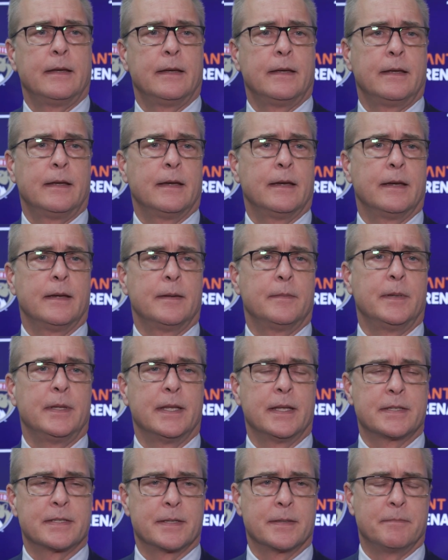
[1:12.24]
Yeah, I mean,
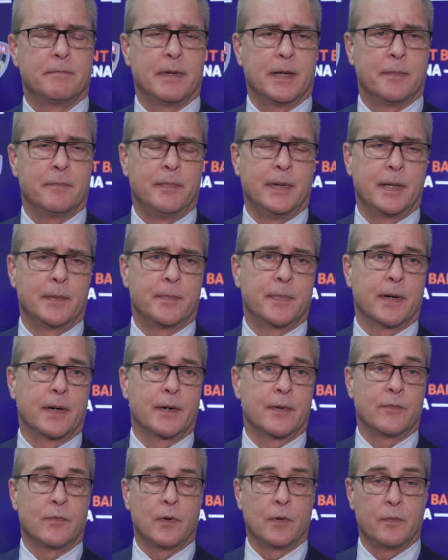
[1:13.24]
that's a, a big
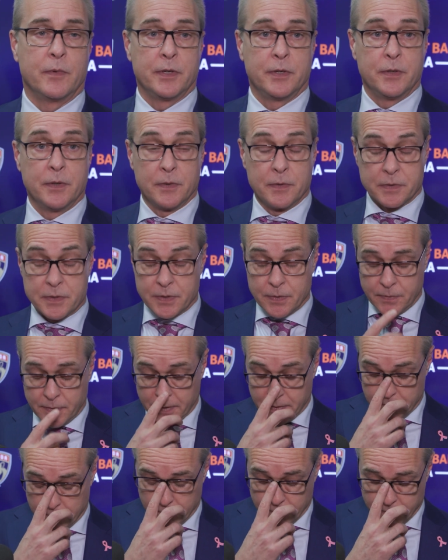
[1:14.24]
part of what we do. So
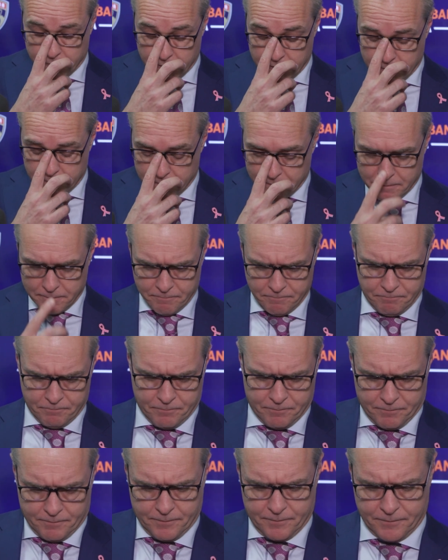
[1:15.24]
we, we
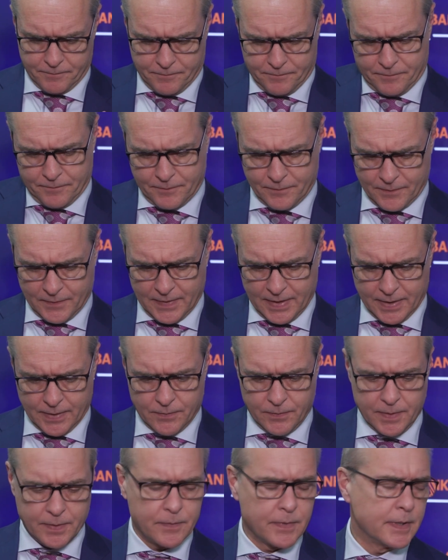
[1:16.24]
yeah,
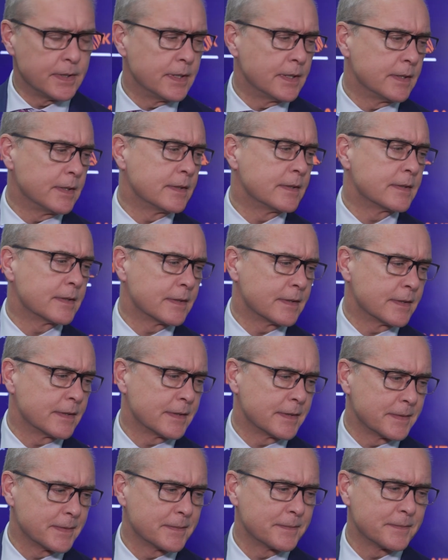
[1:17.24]
we, we didn't
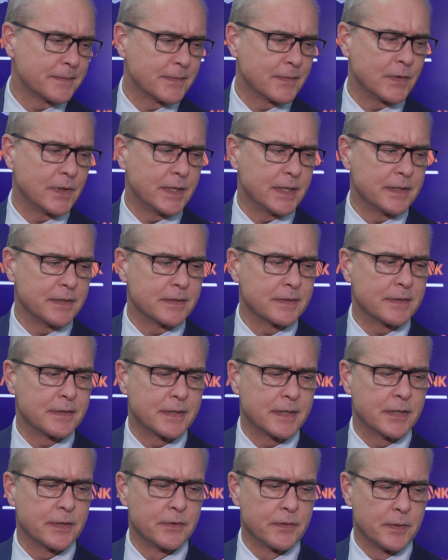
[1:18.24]
uh, we didn't
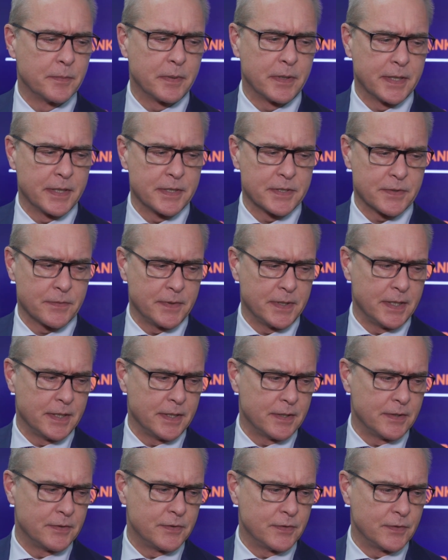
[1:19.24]
kill the plays that we
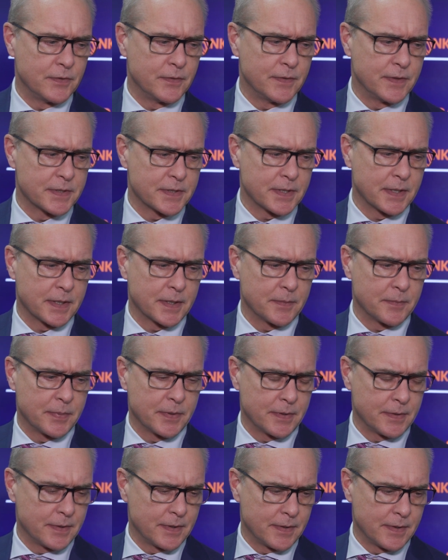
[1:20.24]
needed to in the second
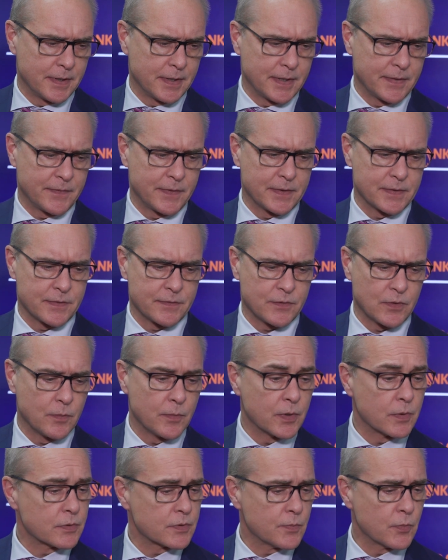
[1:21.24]
period in the offensive zone,
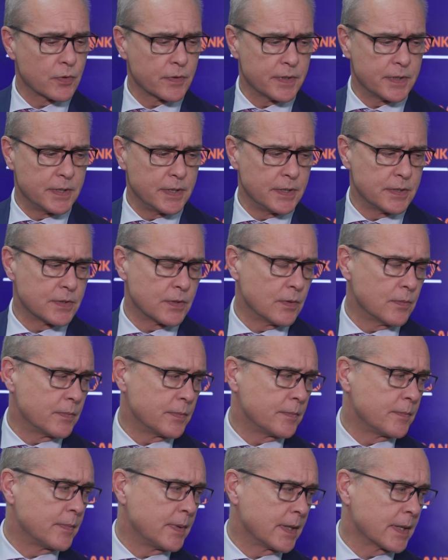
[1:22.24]
but it was more the D zone
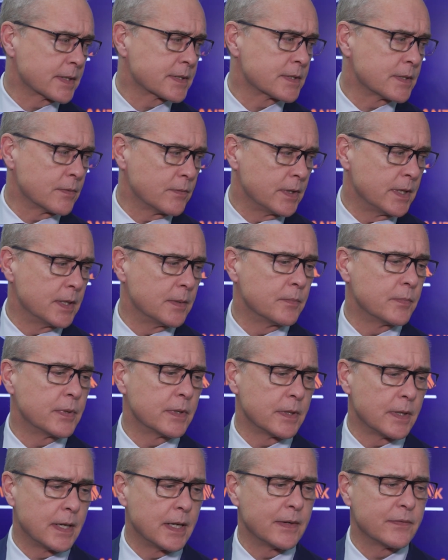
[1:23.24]
pucks that we didn't
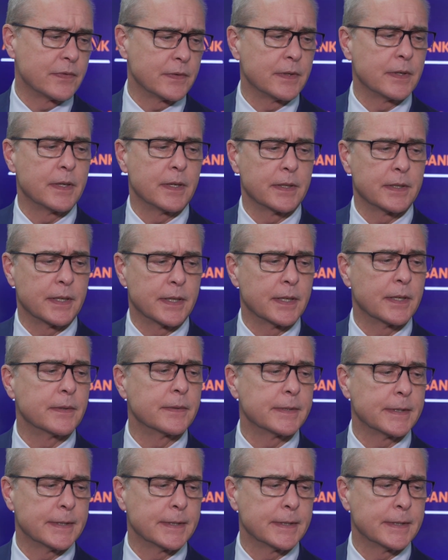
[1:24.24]
pull yeah. off and, and get out.